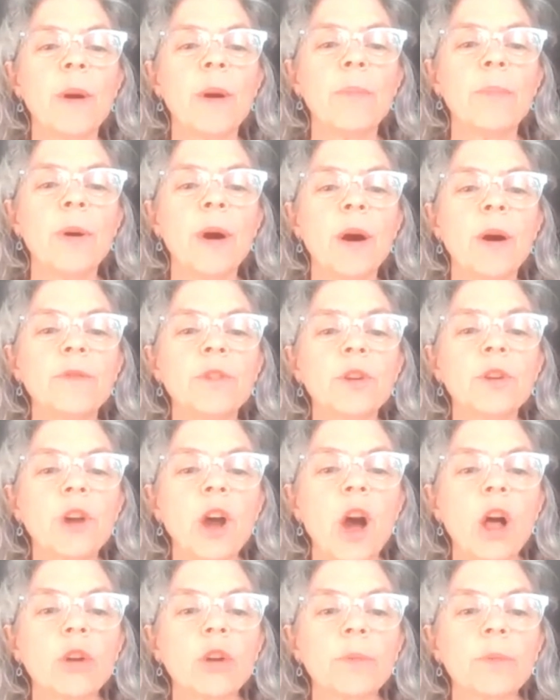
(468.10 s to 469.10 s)
above your
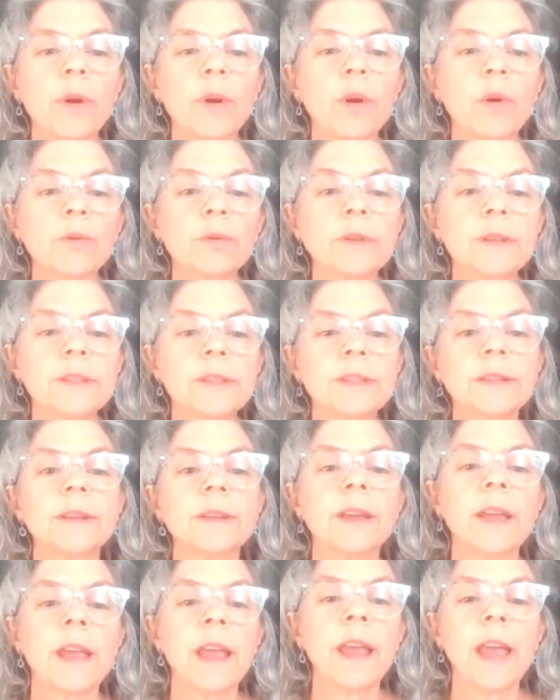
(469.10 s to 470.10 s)
collarbones,
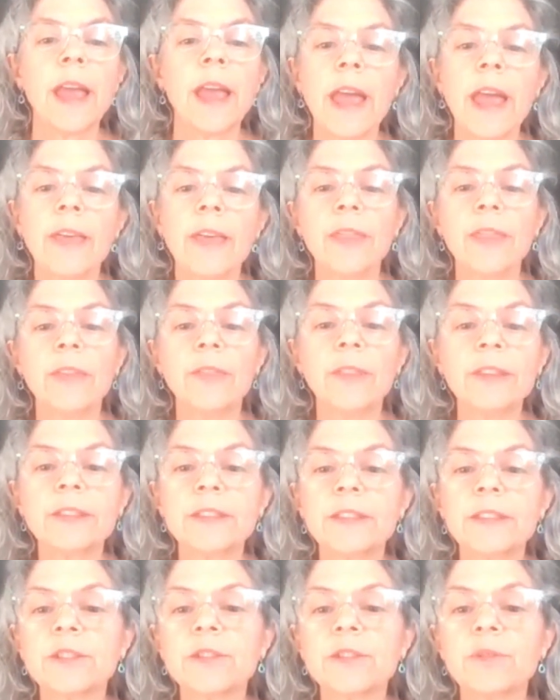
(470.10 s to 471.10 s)
and then this
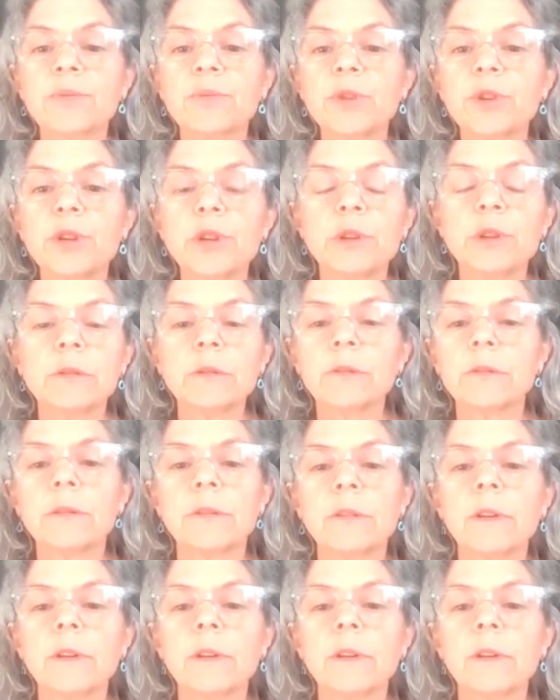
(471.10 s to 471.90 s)
is the real